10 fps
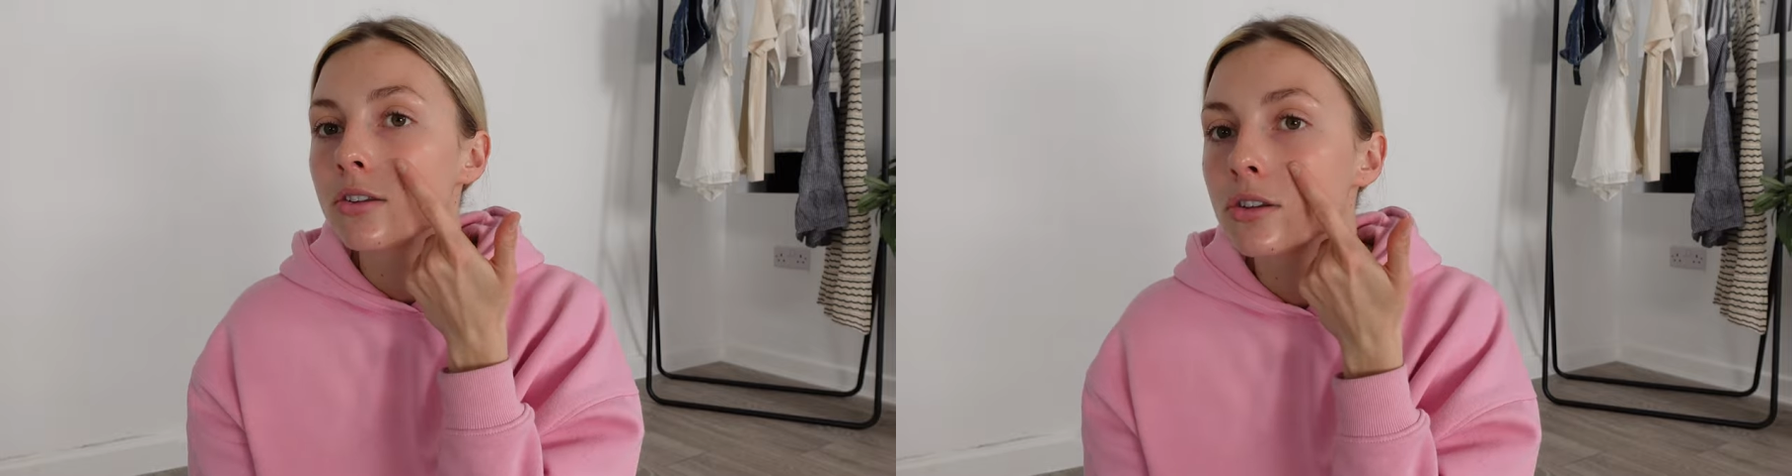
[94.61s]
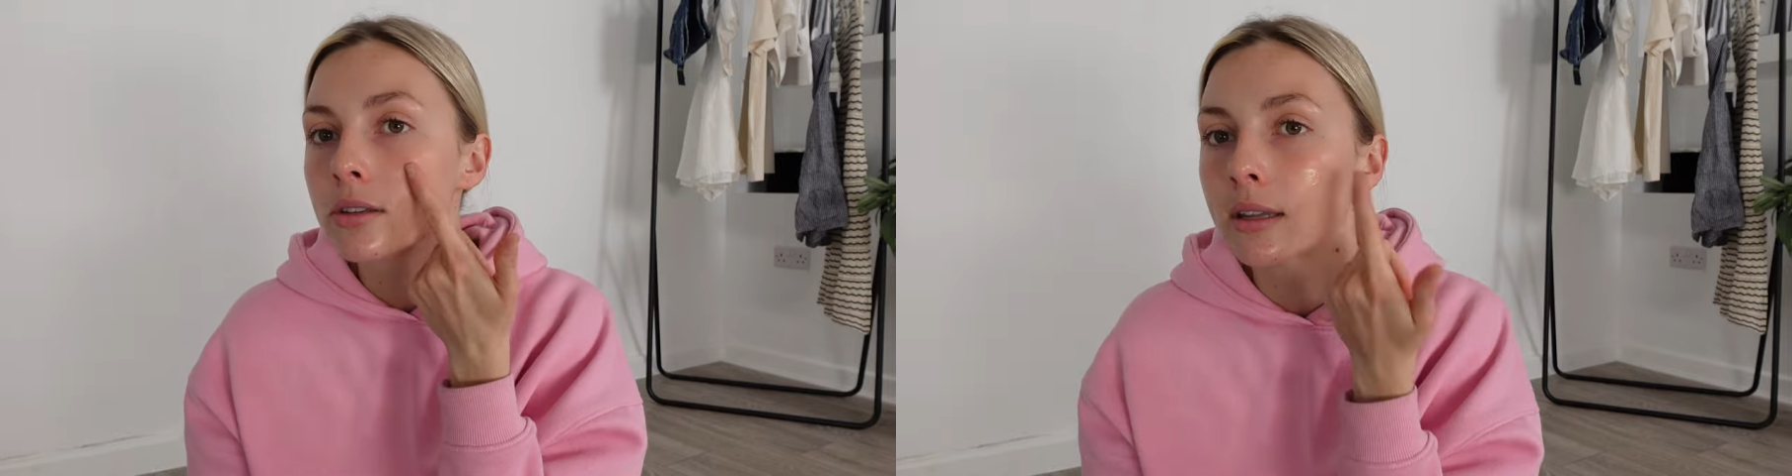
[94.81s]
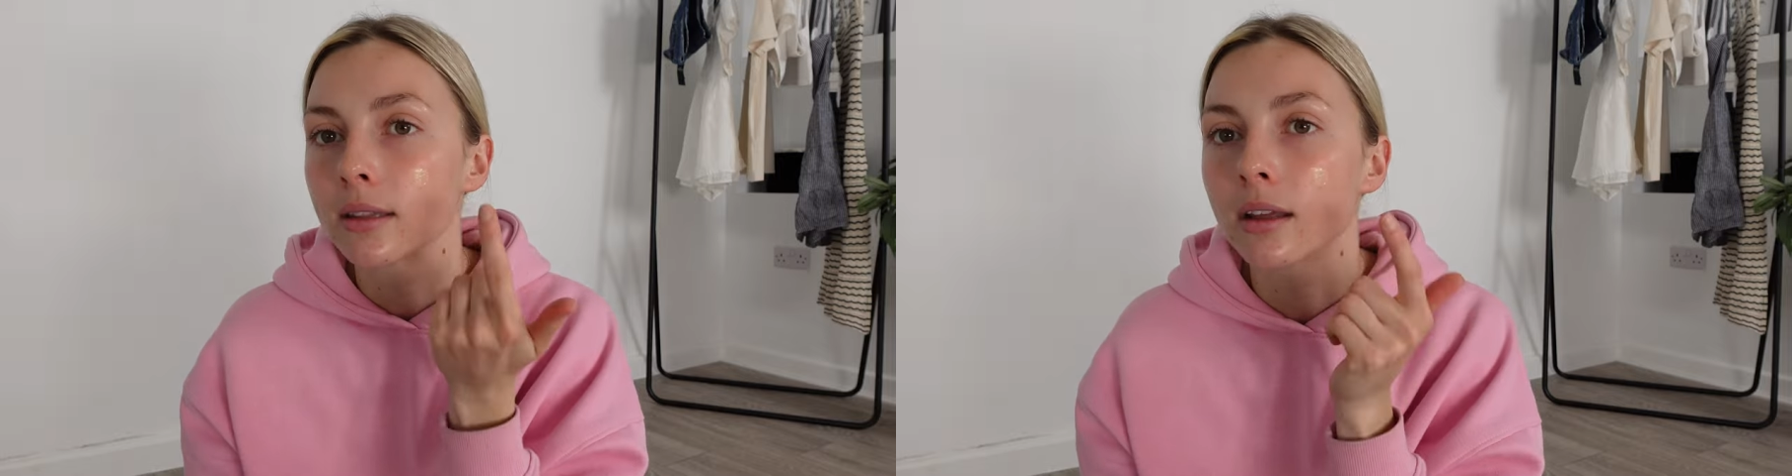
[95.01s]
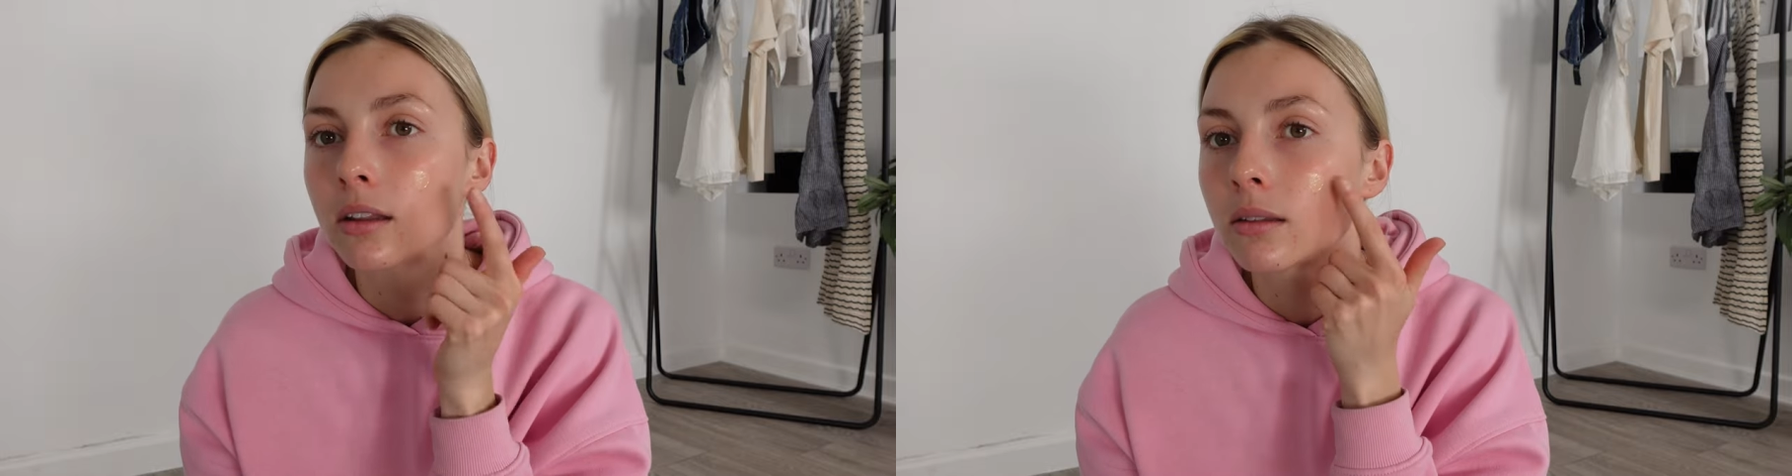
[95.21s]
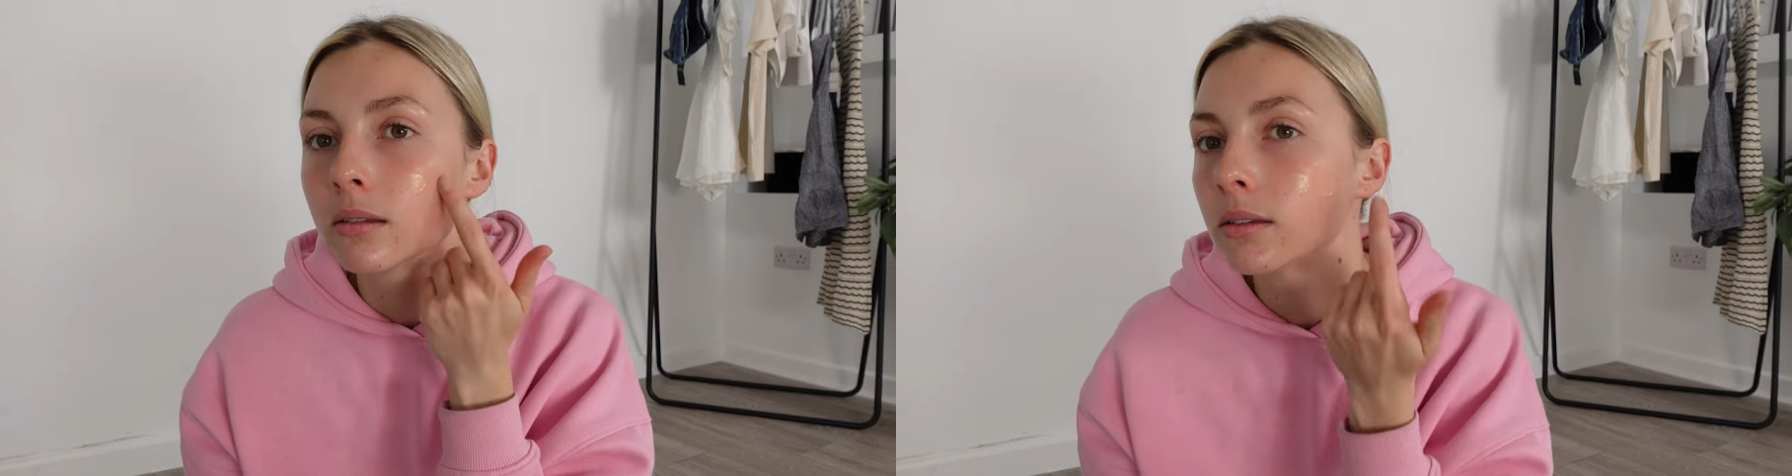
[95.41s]
just in
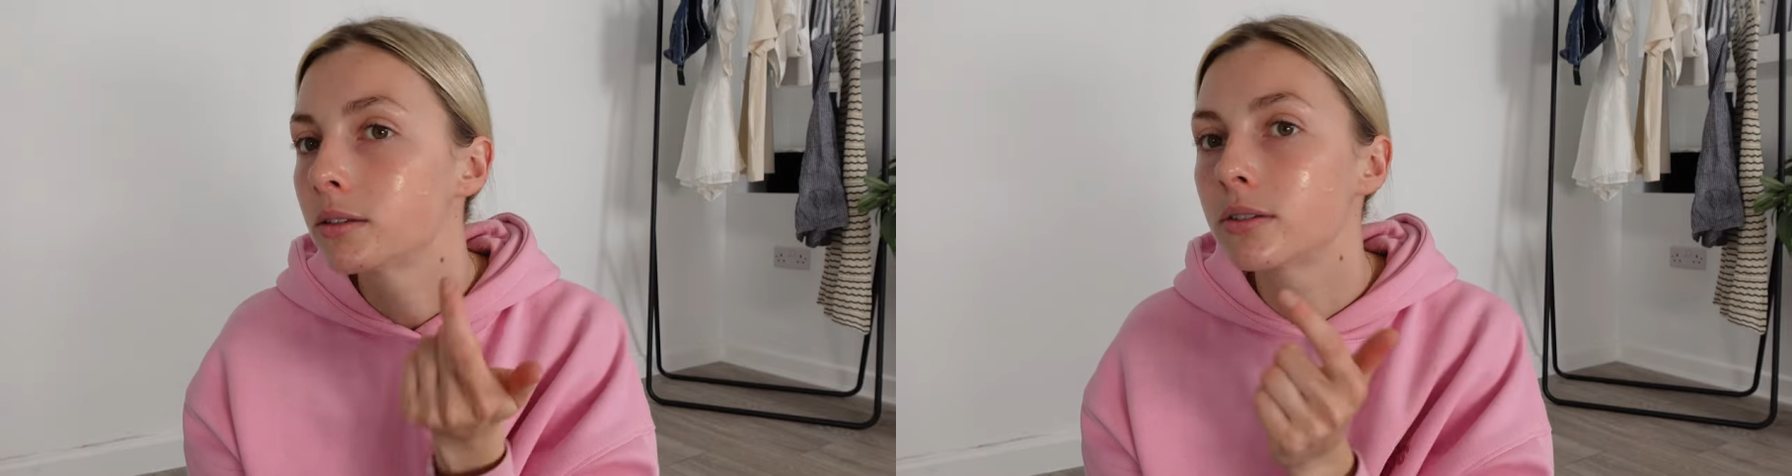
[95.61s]
little